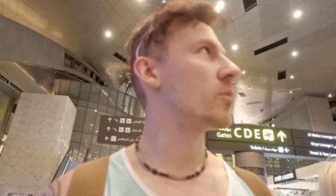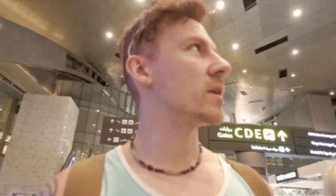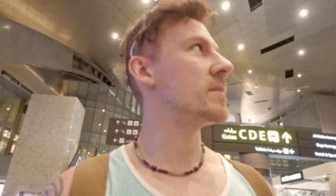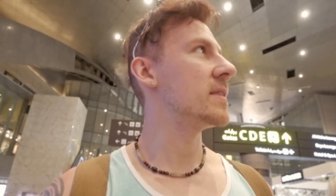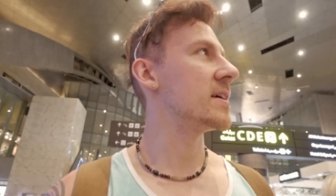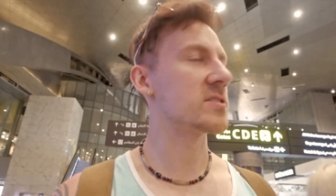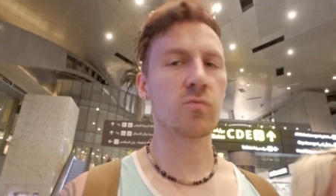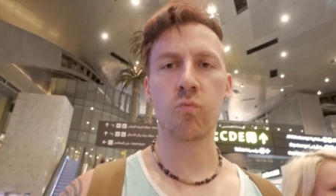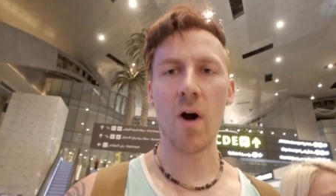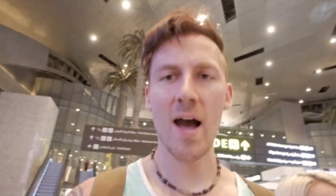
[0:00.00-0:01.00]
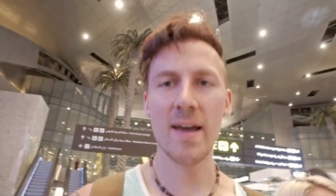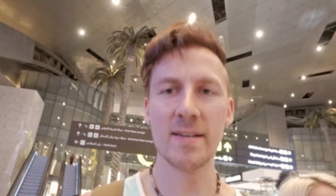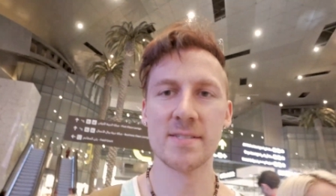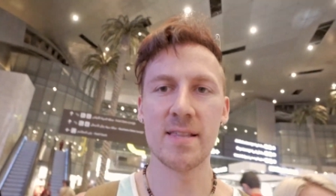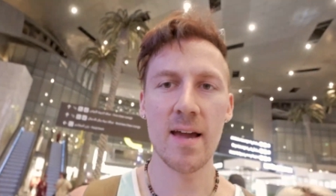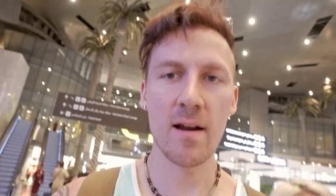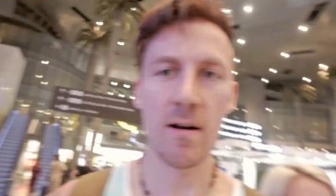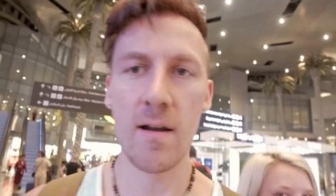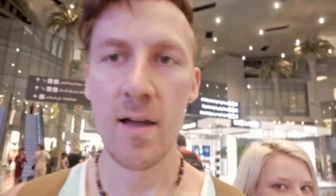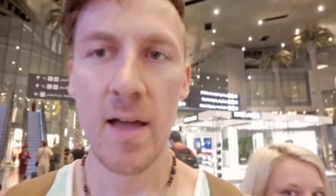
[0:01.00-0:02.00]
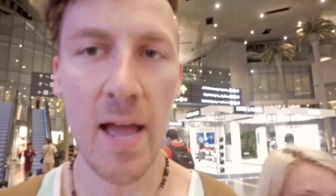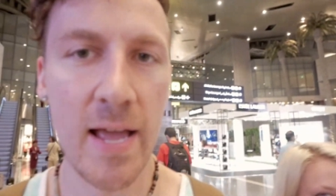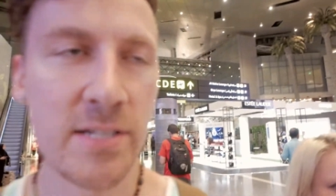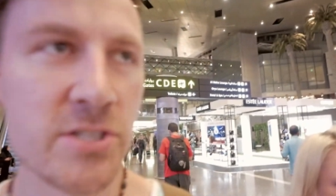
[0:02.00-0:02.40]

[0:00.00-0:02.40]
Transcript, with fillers: riddle me this. Why is there a